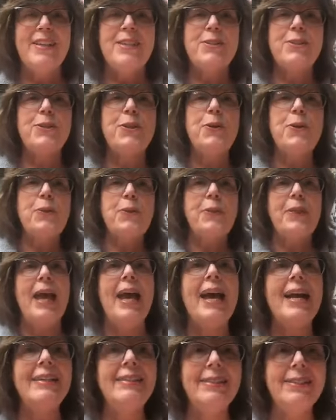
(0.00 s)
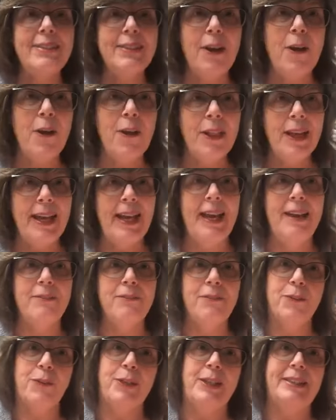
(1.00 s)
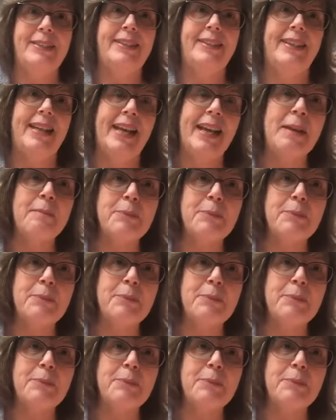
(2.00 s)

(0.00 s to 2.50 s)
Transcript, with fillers: So that's all I have for you today.